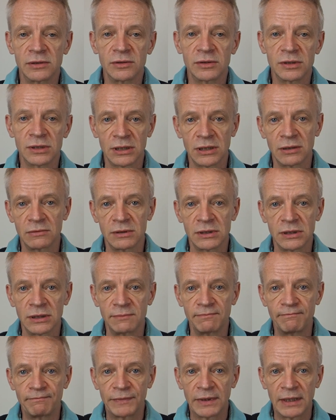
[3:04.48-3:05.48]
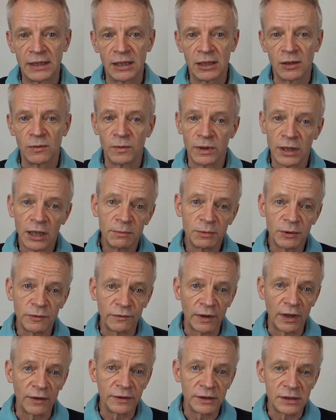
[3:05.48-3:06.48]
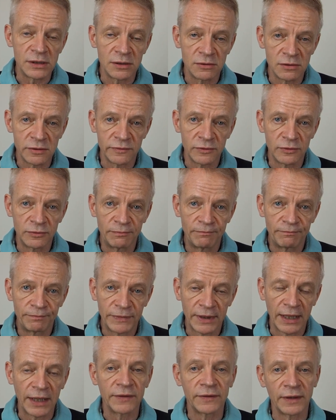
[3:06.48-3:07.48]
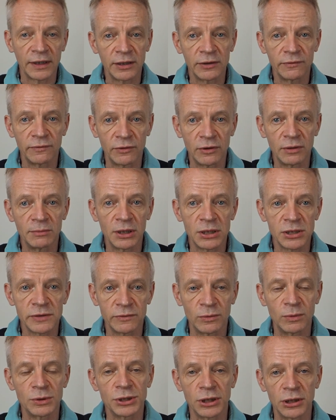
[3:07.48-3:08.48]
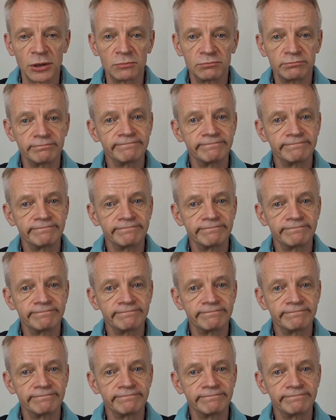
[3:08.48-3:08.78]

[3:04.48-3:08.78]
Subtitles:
on security. We hope you found this useful, and thank you very much for watching.